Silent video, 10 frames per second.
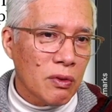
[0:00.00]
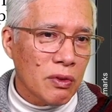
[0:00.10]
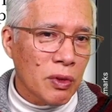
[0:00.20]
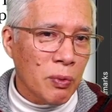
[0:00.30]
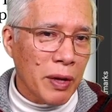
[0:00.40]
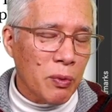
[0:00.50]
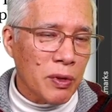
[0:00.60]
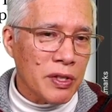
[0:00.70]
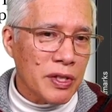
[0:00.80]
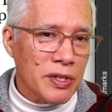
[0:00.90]
the way it
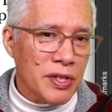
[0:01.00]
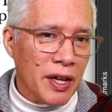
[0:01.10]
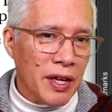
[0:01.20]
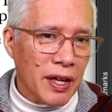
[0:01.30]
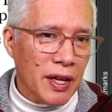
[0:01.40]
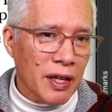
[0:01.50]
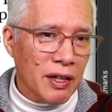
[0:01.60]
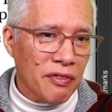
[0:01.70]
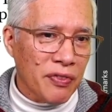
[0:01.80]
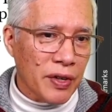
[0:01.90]
works is that
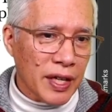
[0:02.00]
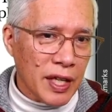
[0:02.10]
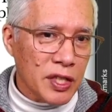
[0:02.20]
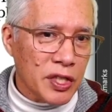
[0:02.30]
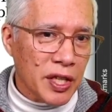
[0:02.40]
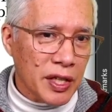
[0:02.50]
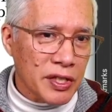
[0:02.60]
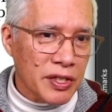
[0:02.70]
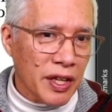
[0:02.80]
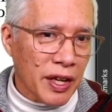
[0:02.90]
for each
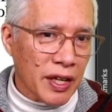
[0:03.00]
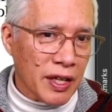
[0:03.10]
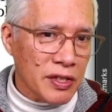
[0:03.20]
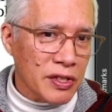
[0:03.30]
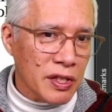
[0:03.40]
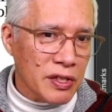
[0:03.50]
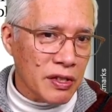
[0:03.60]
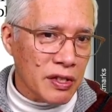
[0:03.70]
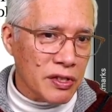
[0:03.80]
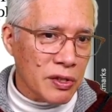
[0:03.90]
test, an instance of
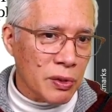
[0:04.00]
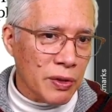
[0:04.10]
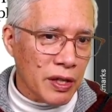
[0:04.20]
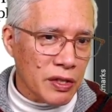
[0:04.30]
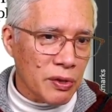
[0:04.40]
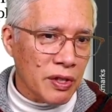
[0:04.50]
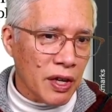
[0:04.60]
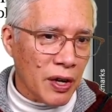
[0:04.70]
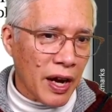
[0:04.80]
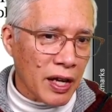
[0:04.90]
this is created. So they
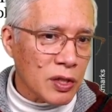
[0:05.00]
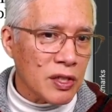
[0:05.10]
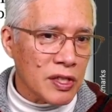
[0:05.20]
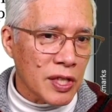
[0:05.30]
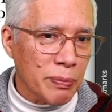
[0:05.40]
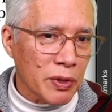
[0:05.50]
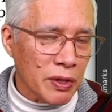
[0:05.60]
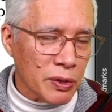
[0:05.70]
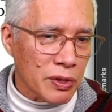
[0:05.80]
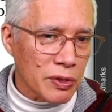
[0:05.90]
are actually separate
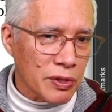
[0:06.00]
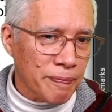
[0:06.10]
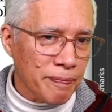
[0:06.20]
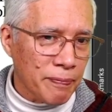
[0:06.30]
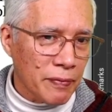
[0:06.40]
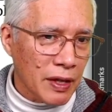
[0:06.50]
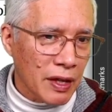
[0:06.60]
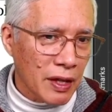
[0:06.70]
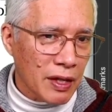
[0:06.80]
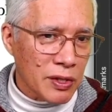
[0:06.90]
users.
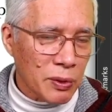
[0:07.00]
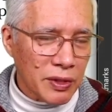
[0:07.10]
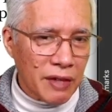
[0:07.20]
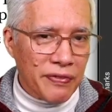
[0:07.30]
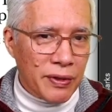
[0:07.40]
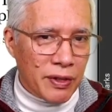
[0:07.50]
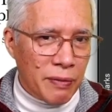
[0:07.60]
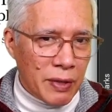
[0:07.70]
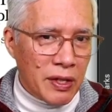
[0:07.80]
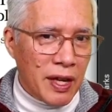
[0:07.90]
It's only if they're
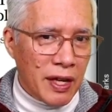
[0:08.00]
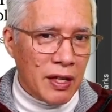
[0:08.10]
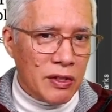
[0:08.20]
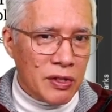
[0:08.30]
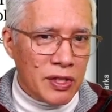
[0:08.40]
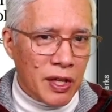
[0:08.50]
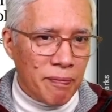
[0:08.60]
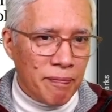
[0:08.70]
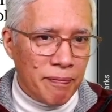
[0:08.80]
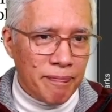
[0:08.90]
communicating to
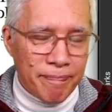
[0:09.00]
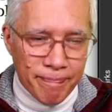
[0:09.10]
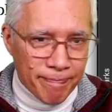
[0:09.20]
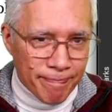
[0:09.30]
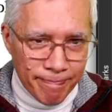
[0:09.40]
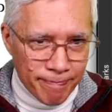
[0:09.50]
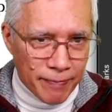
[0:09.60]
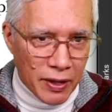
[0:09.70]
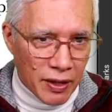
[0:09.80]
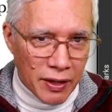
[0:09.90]
some
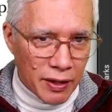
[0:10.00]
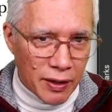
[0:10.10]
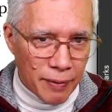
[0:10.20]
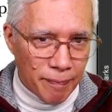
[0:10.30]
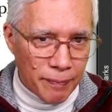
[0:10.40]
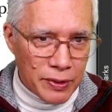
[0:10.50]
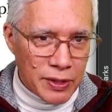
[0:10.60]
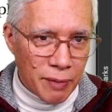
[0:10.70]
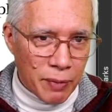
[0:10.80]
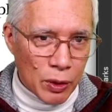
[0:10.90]

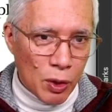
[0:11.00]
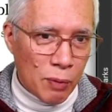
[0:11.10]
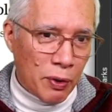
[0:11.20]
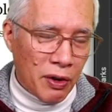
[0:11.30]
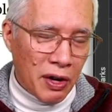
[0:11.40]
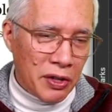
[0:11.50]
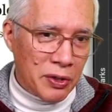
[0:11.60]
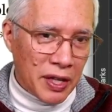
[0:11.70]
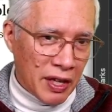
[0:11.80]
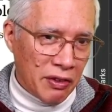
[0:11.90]
global
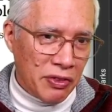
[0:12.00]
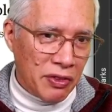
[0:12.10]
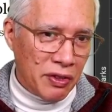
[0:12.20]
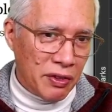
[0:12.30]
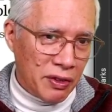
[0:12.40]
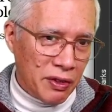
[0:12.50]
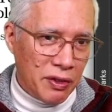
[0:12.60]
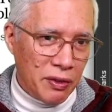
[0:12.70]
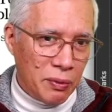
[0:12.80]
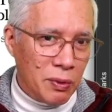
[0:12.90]
underneath,
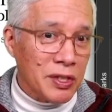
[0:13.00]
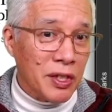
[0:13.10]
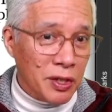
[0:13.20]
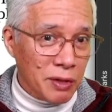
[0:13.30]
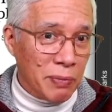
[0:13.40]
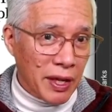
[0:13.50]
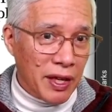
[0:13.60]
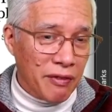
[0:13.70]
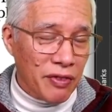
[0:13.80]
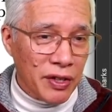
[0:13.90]
which it could be
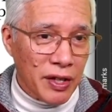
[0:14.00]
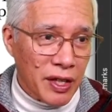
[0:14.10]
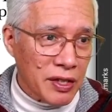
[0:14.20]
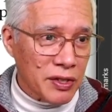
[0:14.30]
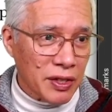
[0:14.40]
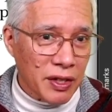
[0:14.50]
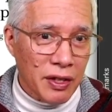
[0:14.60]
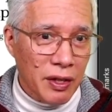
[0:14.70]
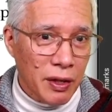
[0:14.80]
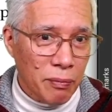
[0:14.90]
very easily.
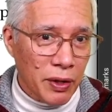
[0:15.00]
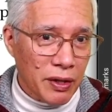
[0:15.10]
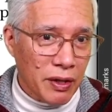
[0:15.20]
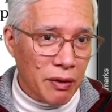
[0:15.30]
But